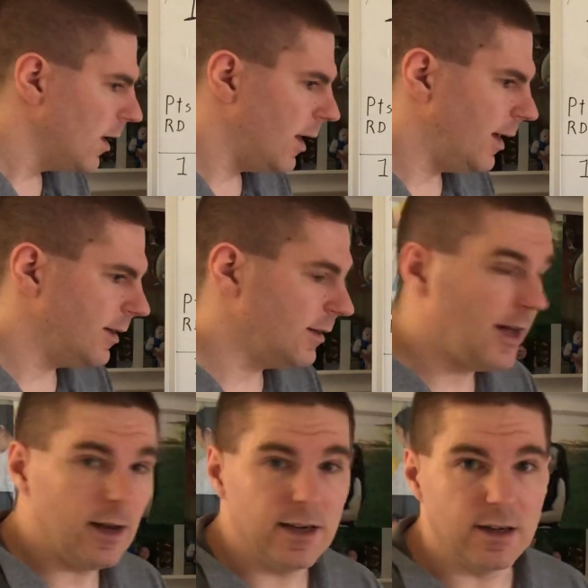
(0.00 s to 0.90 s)
and
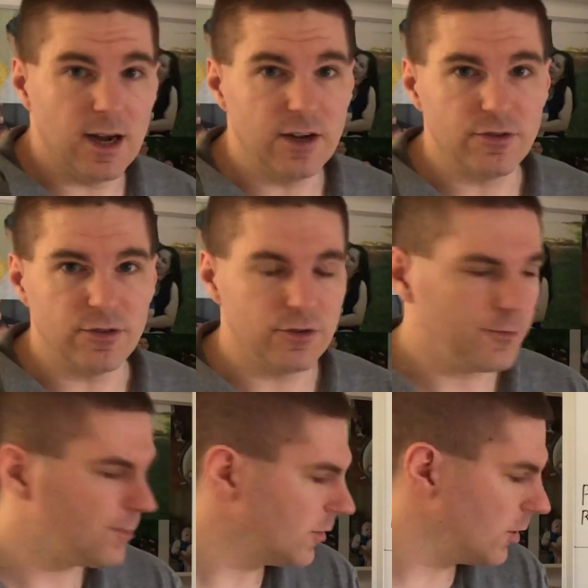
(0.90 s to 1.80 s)
LA Dodgers.
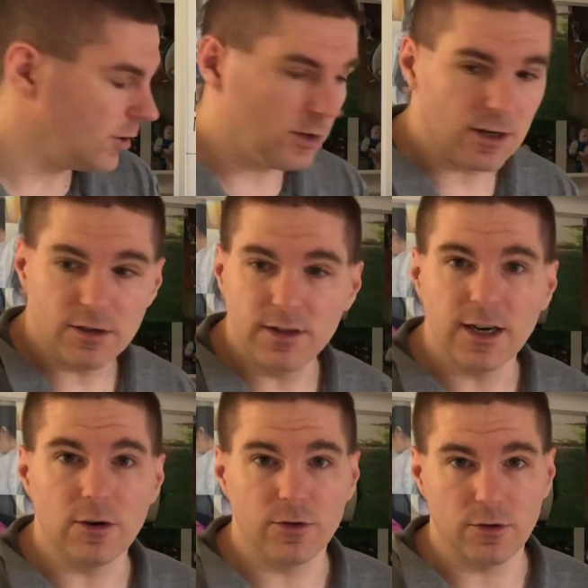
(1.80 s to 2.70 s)
Good luck to the
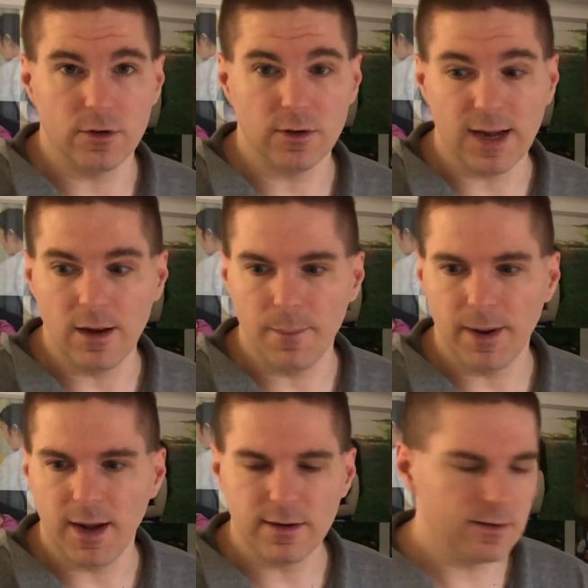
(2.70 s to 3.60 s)
Arizona
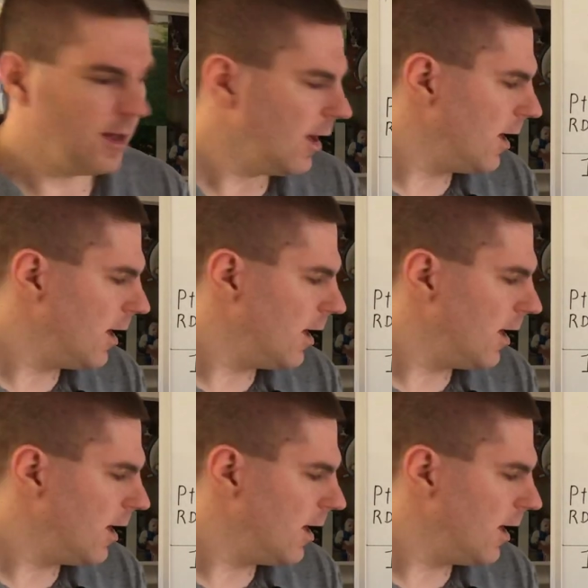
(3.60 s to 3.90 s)
Diamondbacks.